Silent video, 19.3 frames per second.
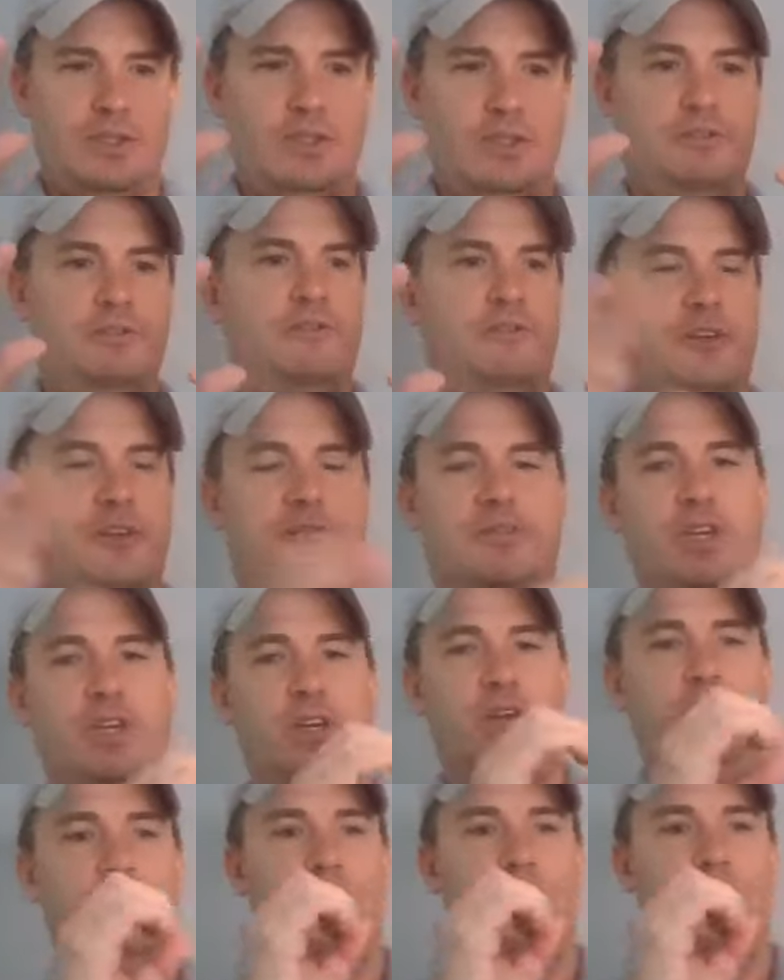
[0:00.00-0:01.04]
It's
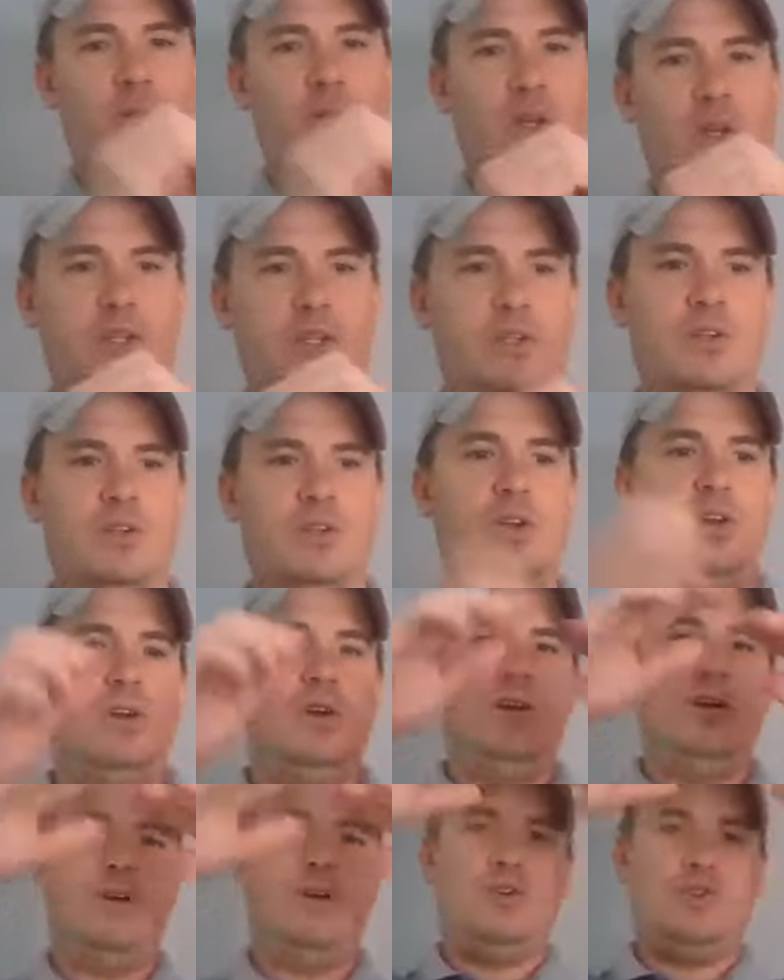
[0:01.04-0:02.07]
50 units,
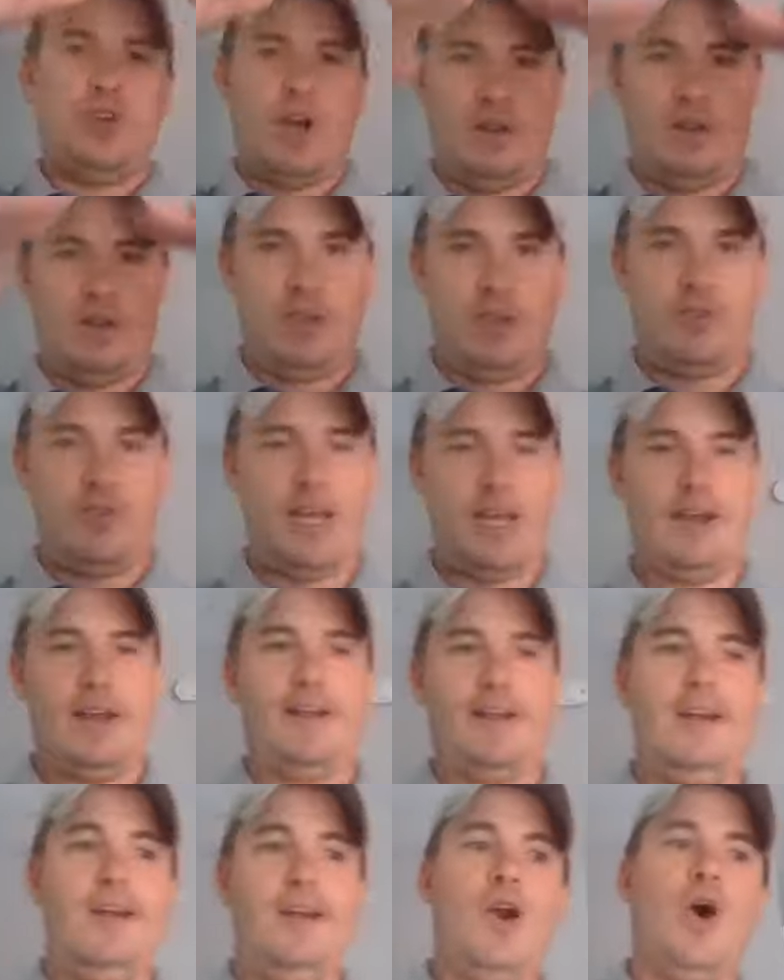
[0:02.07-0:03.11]
generally given that.
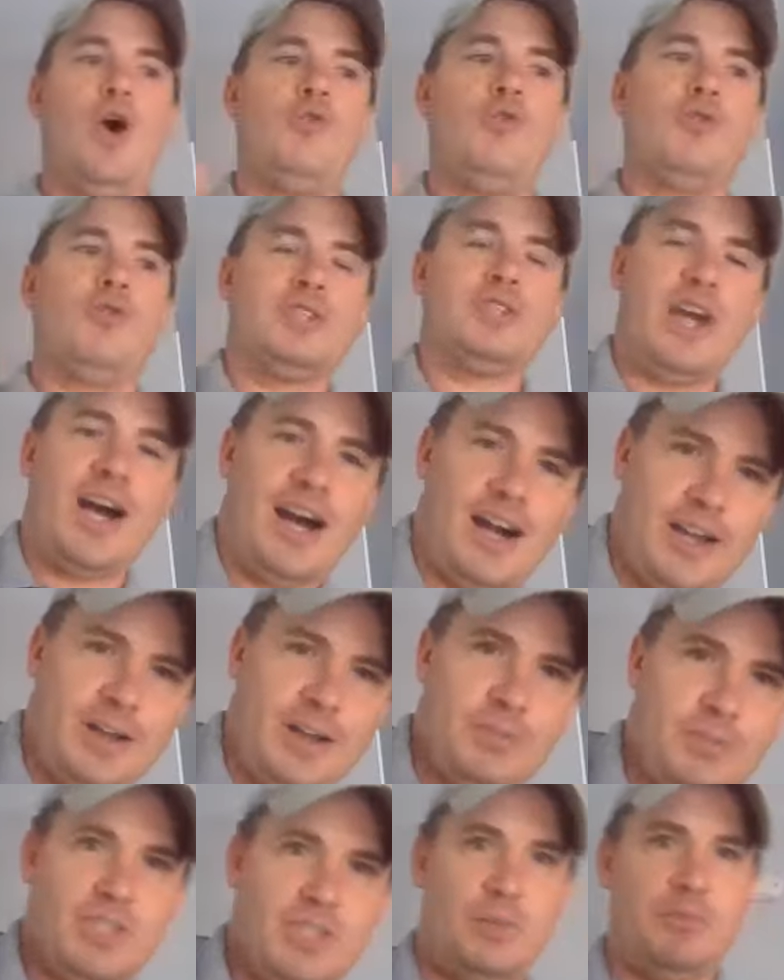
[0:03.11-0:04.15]
Over
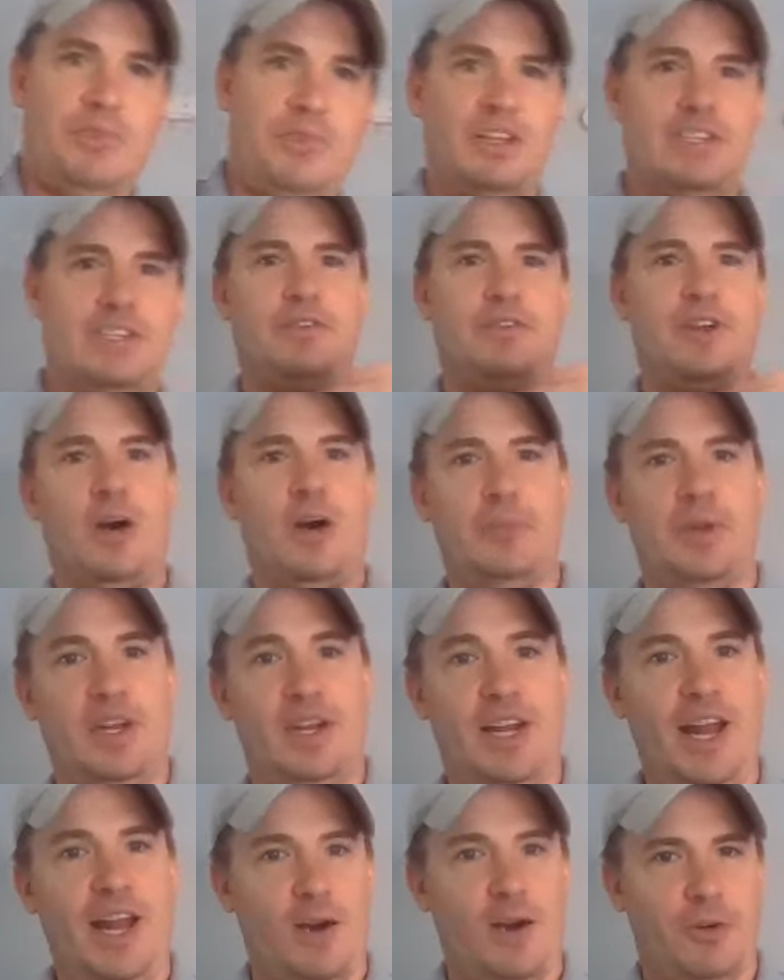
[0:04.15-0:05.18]
time, some things have come in
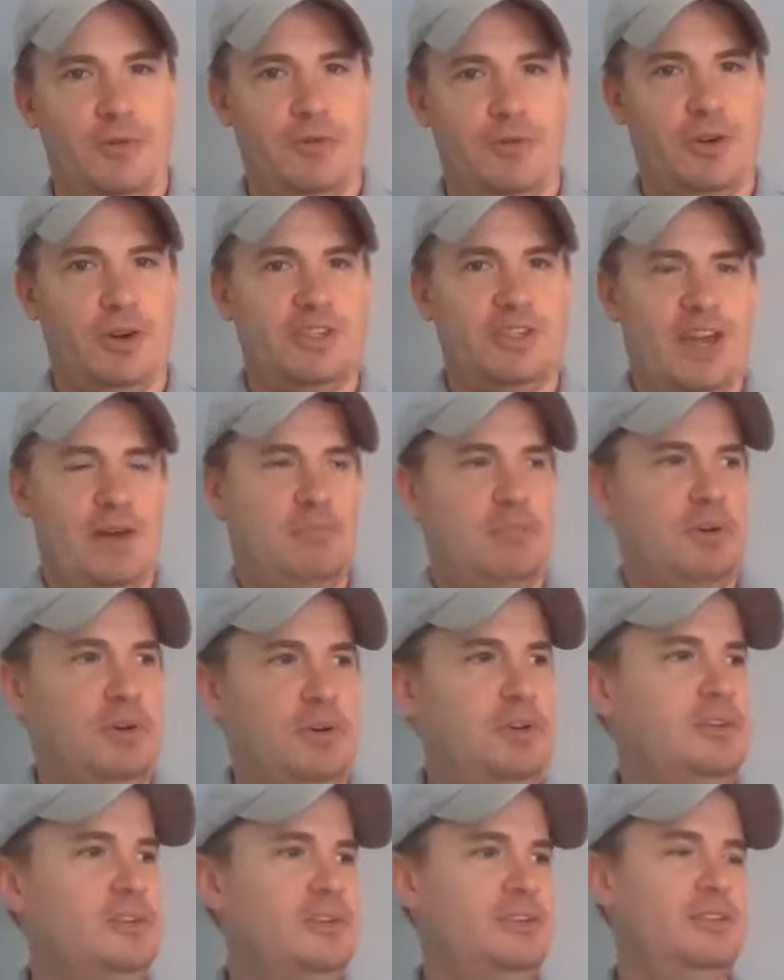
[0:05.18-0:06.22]
and out. For
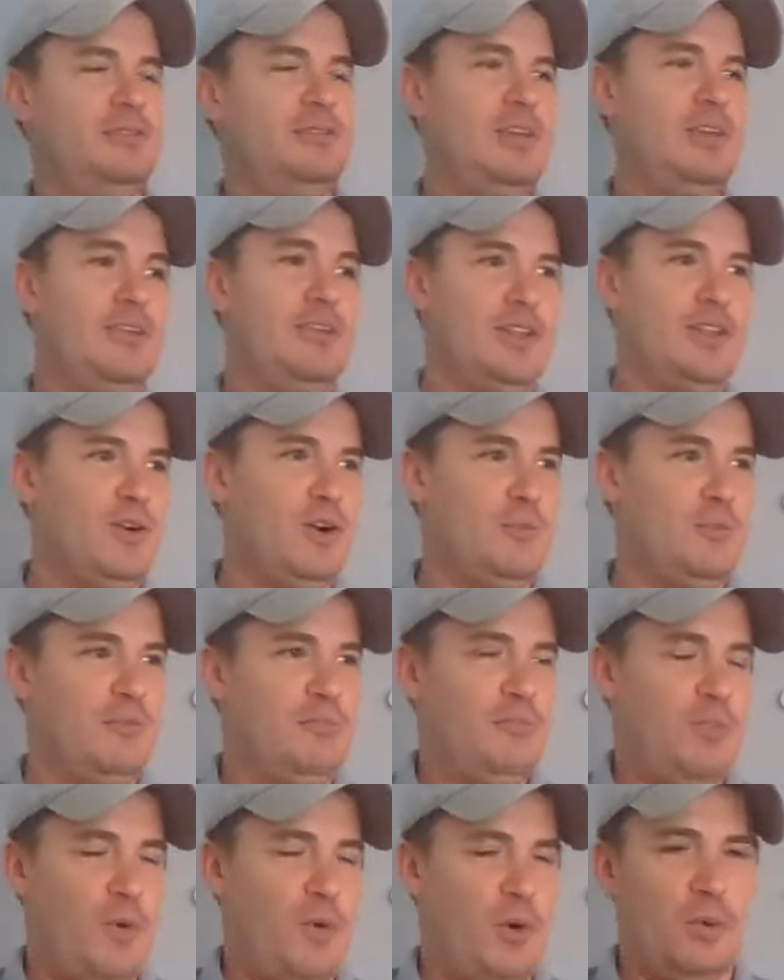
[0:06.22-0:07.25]
example, even though I'm
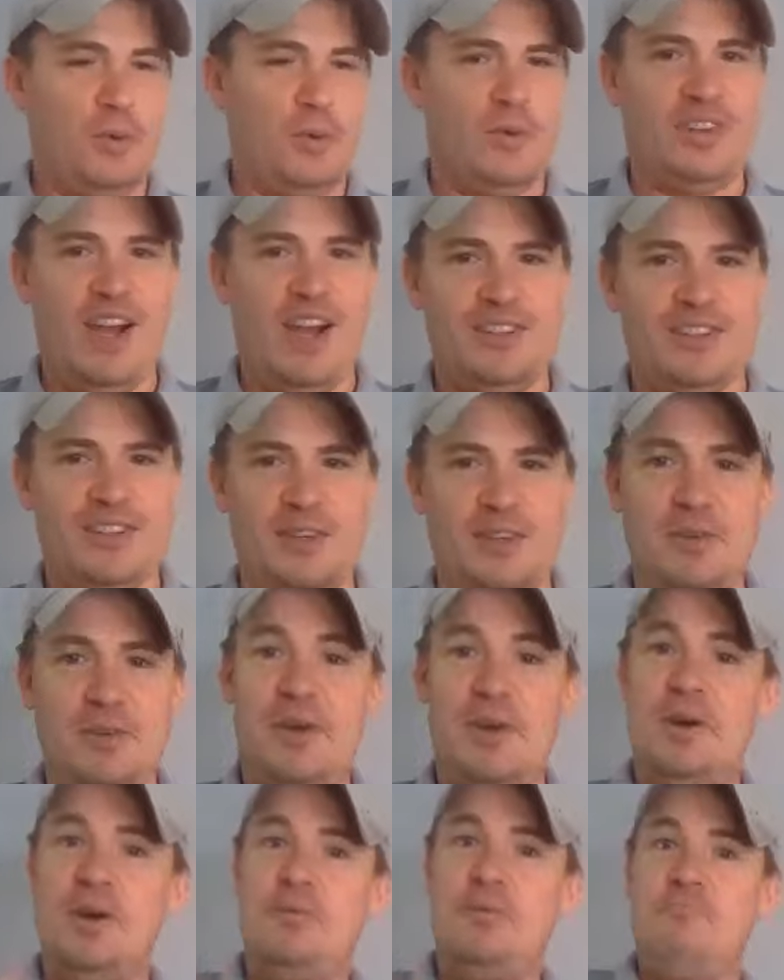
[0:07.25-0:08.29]
born in Wisconsin,
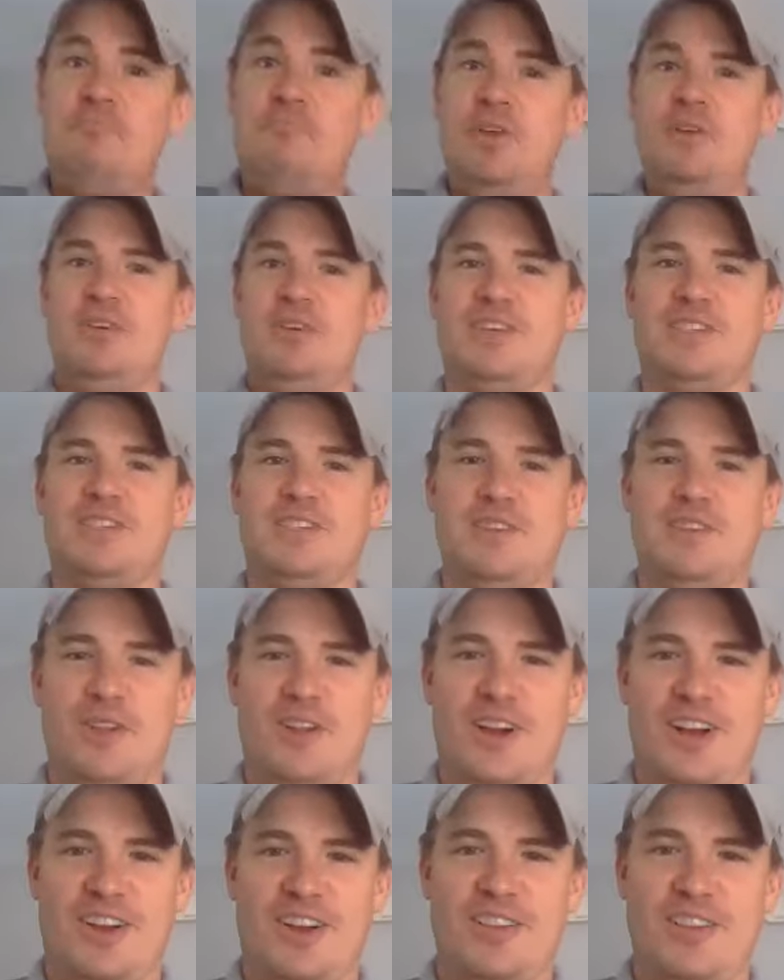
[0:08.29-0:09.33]
milk is no
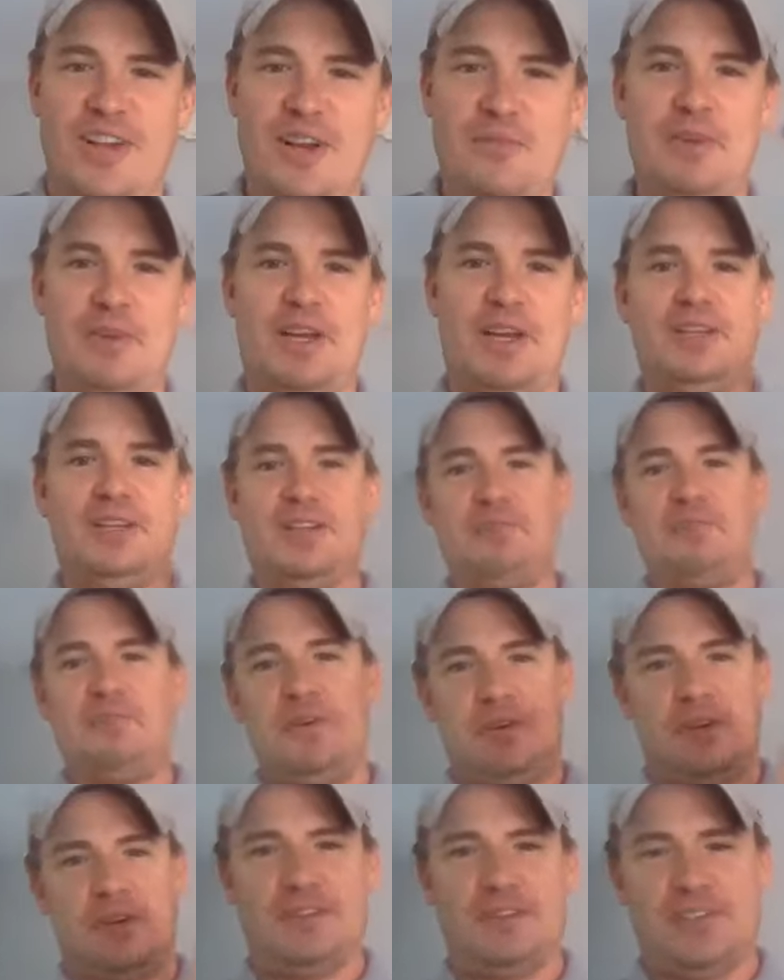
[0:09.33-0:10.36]
longer in there because our
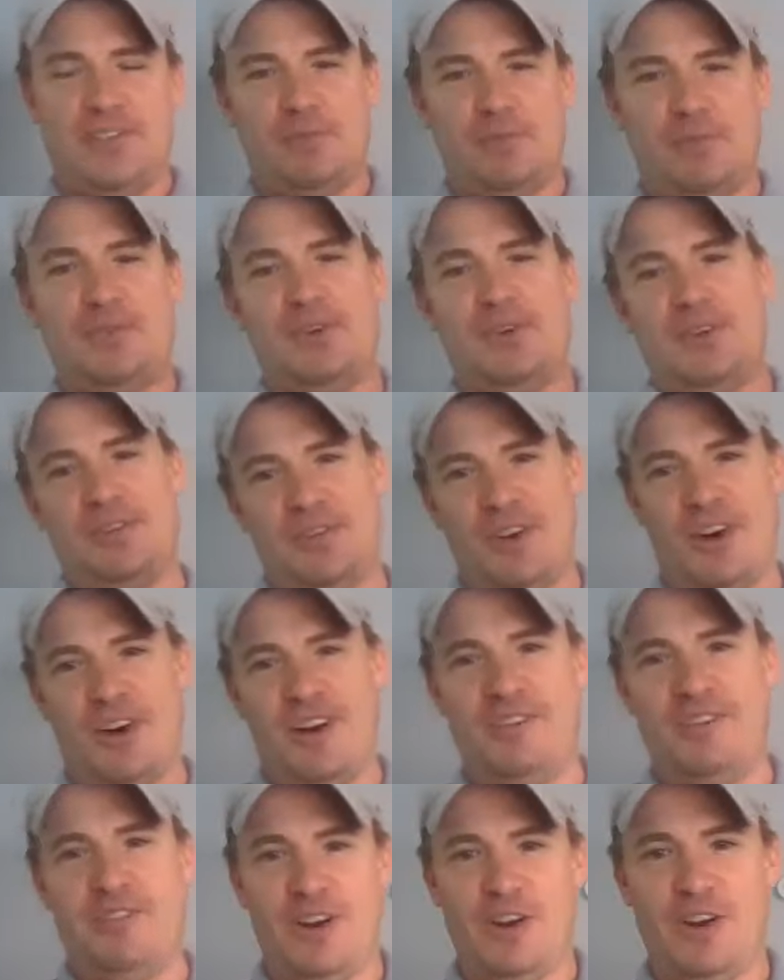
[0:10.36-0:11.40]
milk consumption has
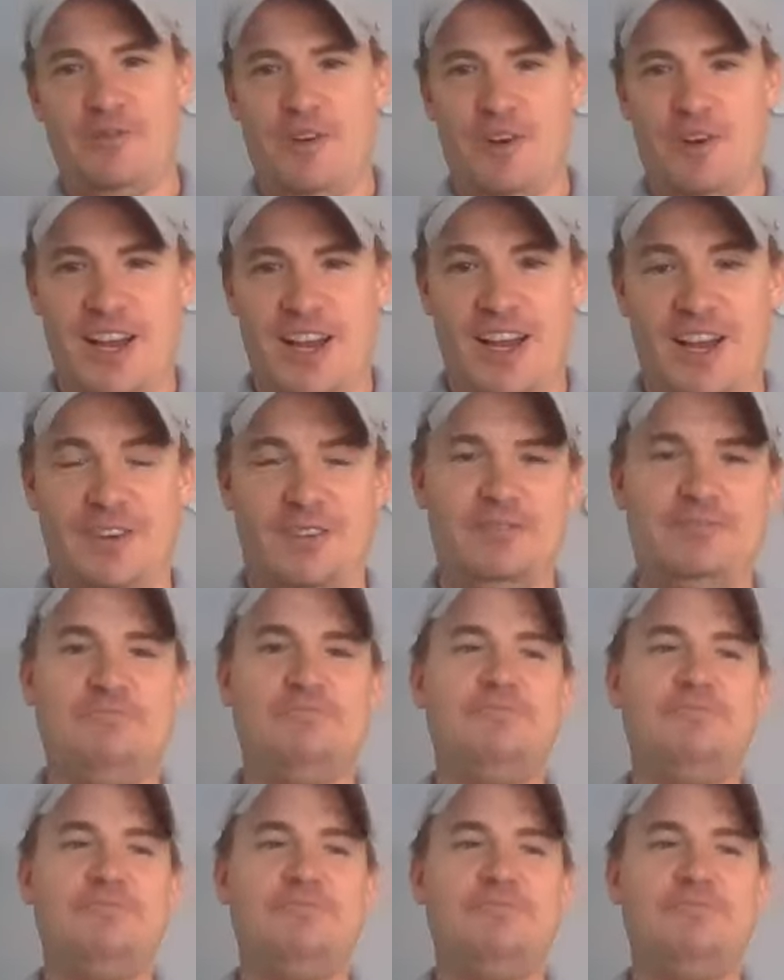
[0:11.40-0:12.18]
gone very far down.